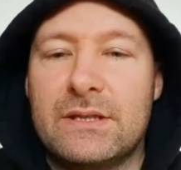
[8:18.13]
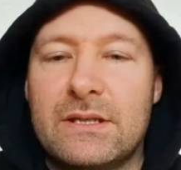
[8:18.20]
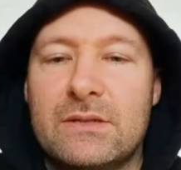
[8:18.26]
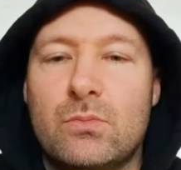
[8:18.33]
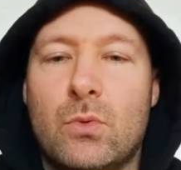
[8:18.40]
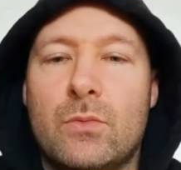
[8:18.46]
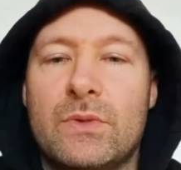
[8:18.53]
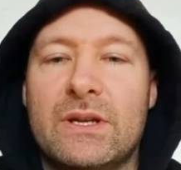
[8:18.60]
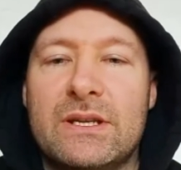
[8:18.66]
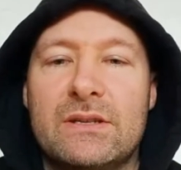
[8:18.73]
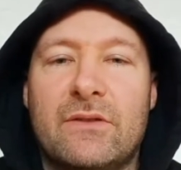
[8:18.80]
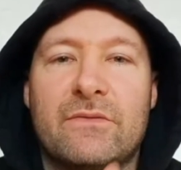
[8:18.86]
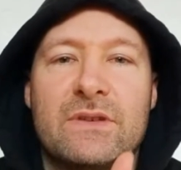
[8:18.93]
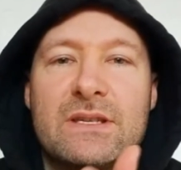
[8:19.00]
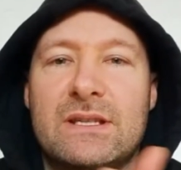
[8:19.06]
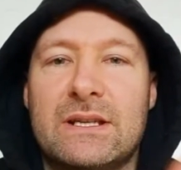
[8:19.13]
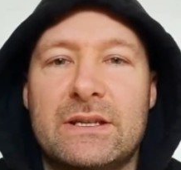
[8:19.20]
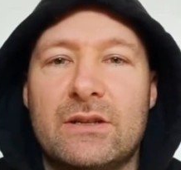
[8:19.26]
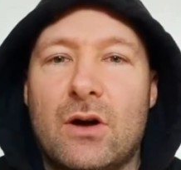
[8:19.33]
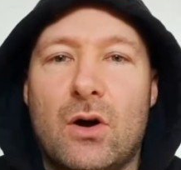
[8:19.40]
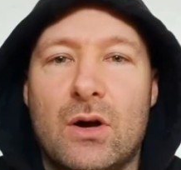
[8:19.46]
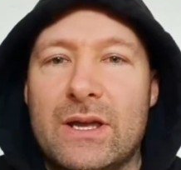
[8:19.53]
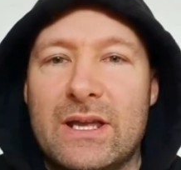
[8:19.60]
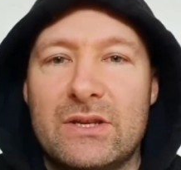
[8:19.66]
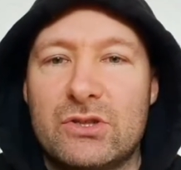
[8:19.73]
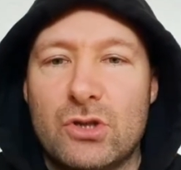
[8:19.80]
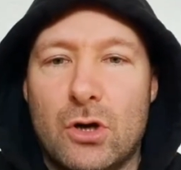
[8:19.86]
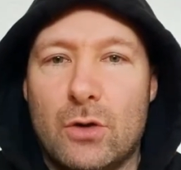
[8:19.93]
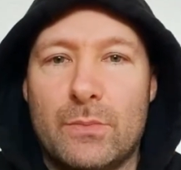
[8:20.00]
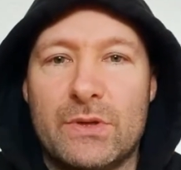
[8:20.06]
This woman is obviously in a high-end
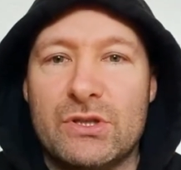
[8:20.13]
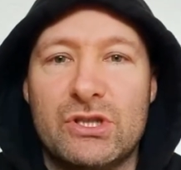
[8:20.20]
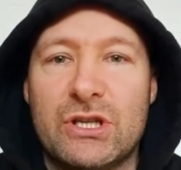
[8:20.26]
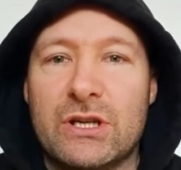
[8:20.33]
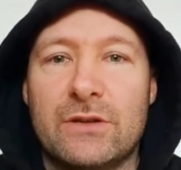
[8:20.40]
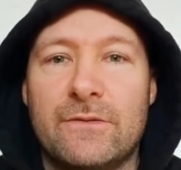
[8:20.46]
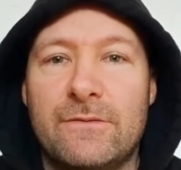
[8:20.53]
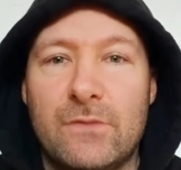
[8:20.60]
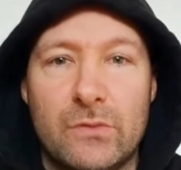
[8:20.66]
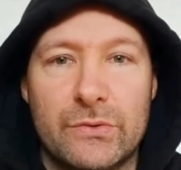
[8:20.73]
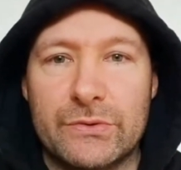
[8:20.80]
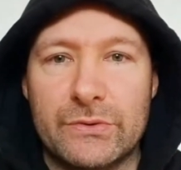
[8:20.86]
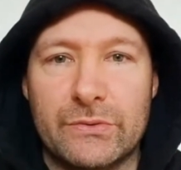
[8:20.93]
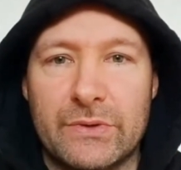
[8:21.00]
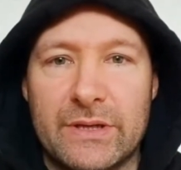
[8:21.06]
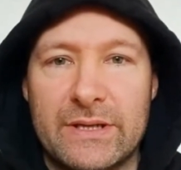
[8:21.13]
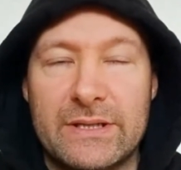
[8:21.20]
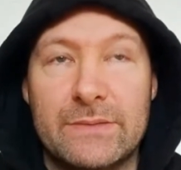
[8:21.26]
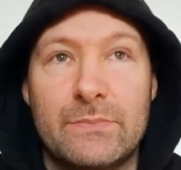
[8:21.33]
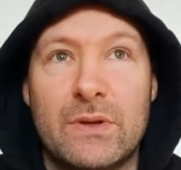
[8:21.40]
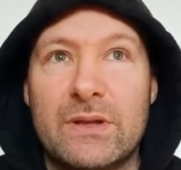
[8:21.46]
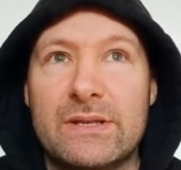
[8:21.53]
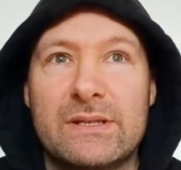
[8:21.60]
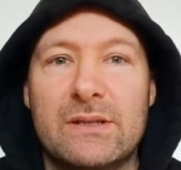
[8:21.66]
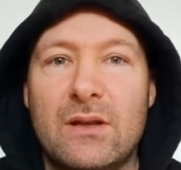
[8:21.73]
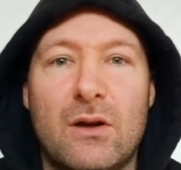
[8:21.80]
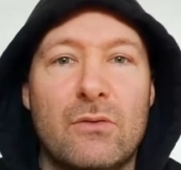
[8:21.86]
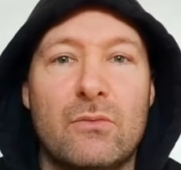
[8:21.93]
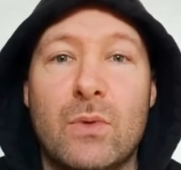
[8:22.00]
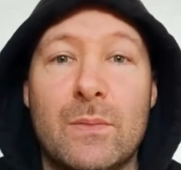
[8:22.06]
job and she can afford all this, but there's a
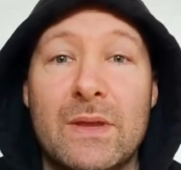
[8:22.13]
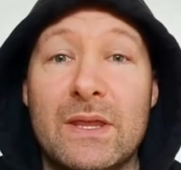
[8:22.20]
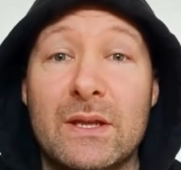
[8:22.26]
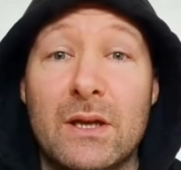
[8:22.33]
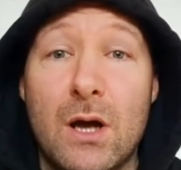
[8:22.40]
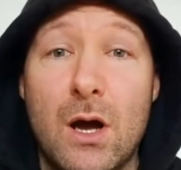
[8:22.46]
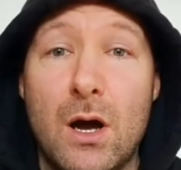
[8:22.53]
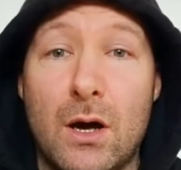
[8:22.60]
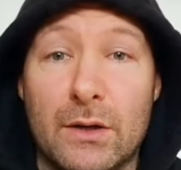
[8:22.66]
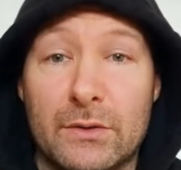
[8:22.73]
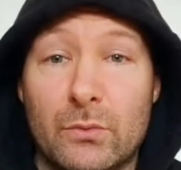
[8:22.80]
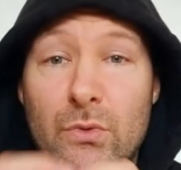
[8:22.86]
lot of women that can't.